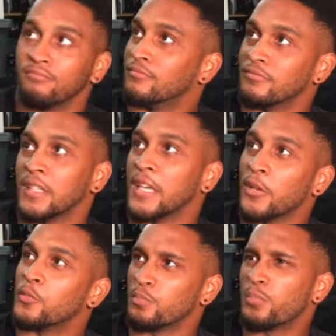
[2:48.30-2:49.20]
that
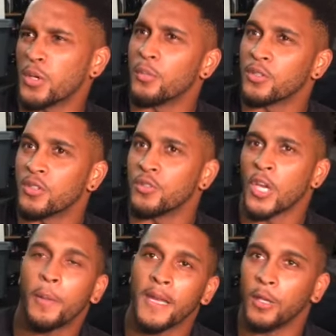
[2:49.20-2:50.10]
was pretty much it.
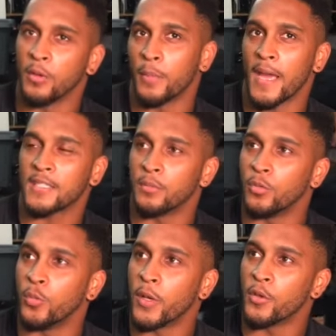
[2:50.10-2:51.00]
So I played a little bit
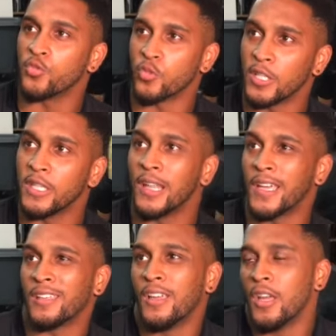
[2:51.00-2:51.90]
basketball, but it was really
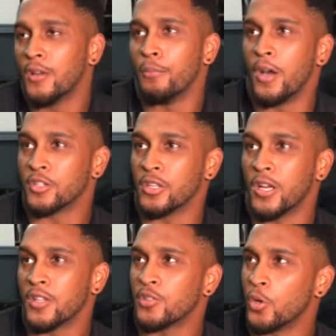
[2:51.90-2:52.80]
like martial
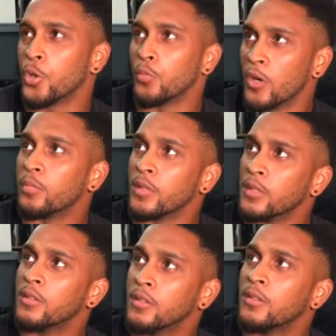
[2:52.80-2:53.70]
arts, soccer, and rugby.
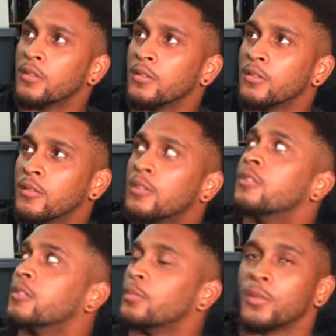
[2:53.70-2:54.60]

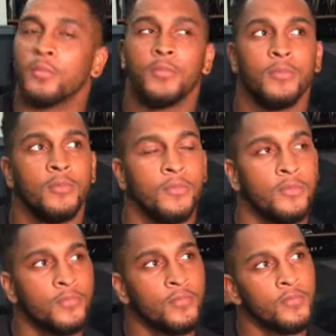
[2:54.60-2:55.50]
What are your thoughts just about
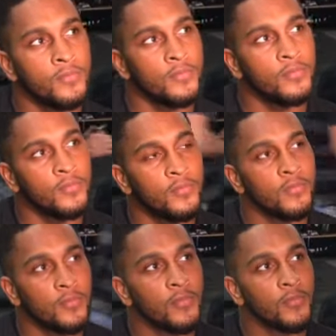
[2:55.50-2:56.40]
the city of New Orleans
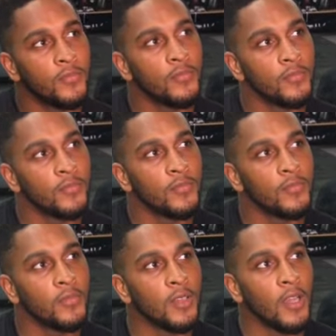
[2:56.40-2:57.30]
itself? What do you think about New
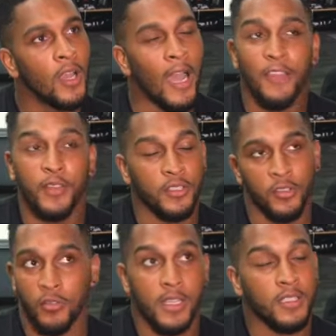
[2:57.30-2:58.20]
Orleans? I think it's
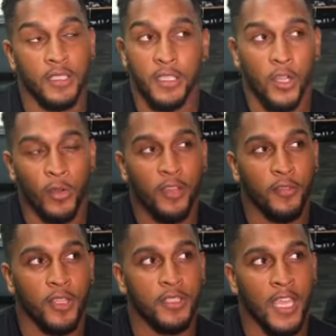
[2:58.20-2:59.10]
a great city. You know, when I
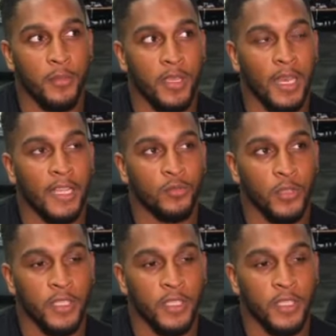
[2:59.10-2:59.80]
first came here last